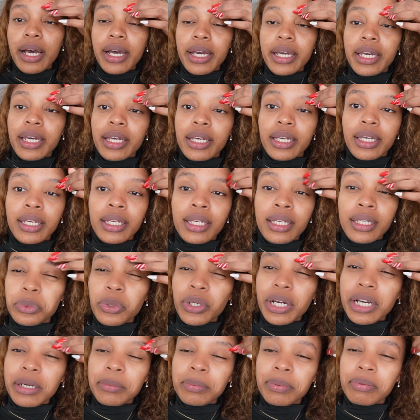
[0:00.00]
I
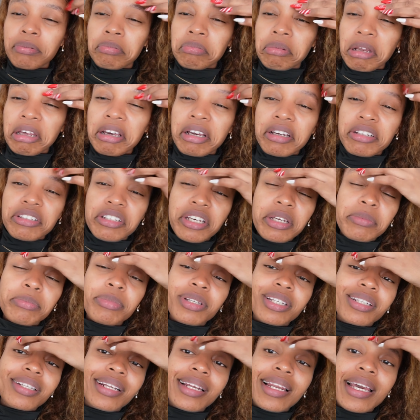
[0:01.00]
woke up like a tad
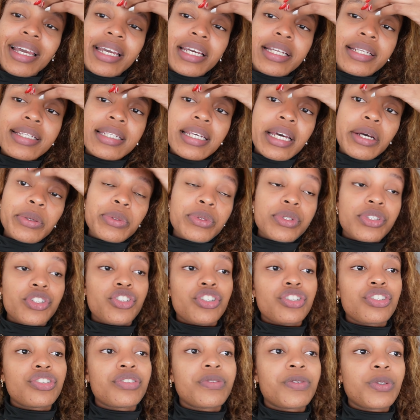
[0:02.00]
bit late. I was
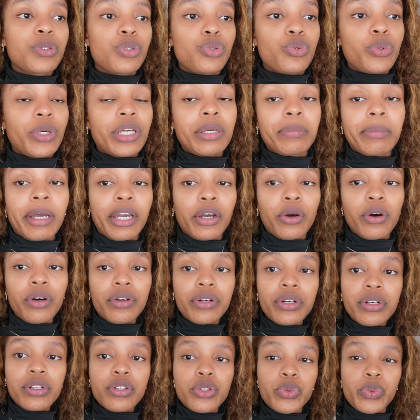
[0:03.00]
just doing my
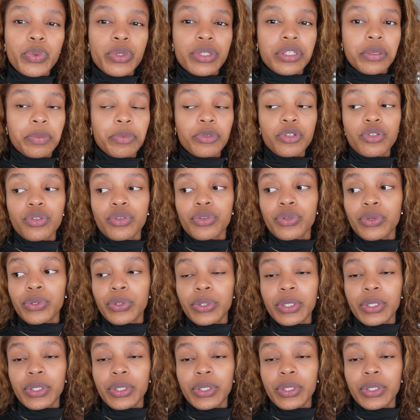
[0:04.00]
orals we were supposed to do